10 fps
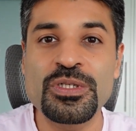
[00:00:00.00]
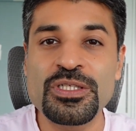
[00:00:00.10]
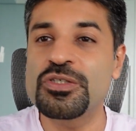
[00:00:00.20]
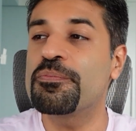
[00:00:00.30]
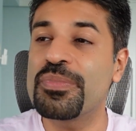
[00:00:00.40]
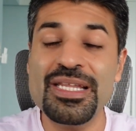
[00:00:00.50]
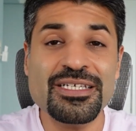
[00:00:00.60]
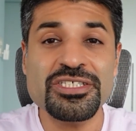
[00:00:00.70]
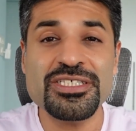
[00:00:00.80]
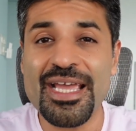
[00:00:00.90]
So
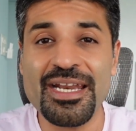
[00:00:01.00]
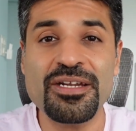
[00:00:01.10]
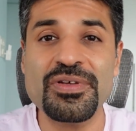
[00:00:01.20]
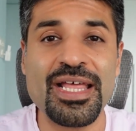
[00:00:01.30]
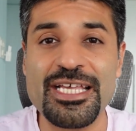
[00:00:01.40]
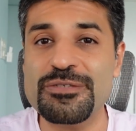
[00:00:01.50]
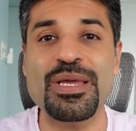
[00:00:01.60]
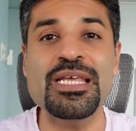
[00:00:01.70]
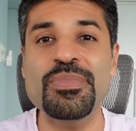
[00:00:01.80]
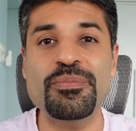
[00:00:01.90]
please share it with as
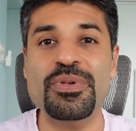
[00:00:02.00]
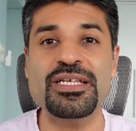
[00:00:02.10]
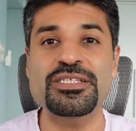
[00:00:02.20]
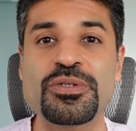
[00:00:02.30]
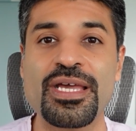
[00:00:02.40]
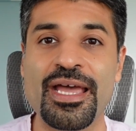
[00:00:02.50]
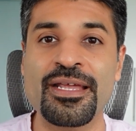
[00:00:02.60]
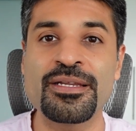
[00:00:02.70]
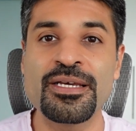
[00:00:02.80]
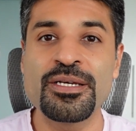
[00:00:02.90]
many people you
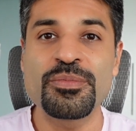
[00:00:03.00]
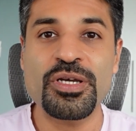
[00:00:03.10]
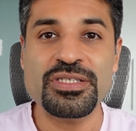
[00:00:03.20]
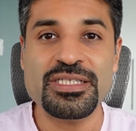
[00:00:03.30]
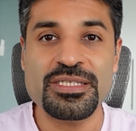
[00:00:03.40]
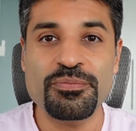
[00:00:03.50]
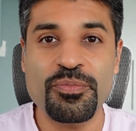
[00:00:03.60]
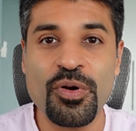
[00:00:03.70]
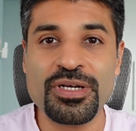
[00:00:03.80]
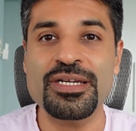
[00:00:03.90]
can because it's
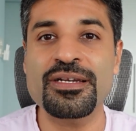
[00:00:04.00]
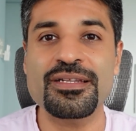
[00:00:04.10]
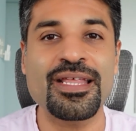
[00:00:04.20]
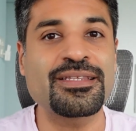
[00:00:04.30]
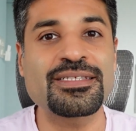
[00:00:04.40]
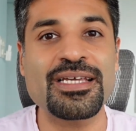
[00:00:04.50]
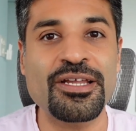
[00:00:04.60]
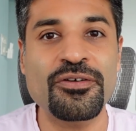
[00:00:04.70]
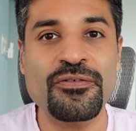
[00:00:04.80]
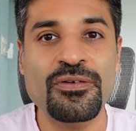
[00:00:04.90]
important that this
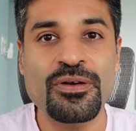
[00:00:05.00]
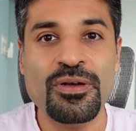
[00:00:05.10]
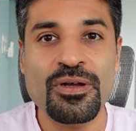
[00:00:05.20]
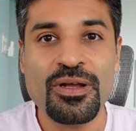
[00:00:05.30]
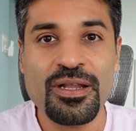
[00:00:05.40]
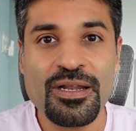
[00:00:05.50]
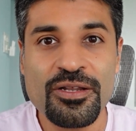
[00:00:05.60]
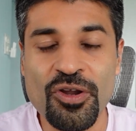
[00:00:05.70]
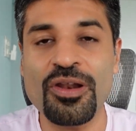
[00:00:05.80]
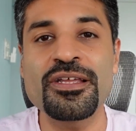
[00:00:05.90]
kind of
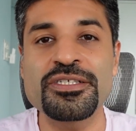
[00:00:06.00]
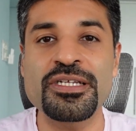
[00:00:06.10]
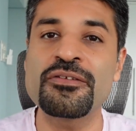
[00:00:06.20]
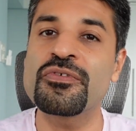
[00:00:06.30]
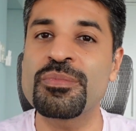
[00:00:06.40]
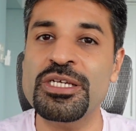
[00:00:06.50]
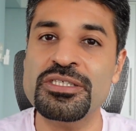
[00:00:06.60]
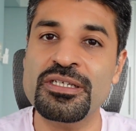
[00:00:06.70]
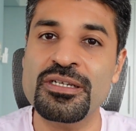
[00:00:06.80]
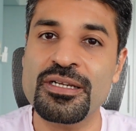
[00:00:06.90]
knowledge and
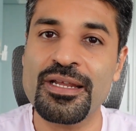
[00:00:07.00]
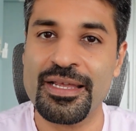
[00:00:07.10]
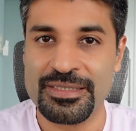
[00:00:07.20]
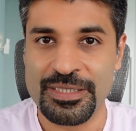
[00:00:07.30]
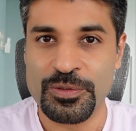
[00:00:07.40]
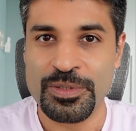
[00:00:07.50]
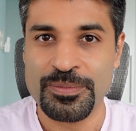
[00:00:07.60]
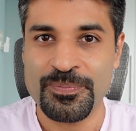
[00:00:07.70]
information gets out.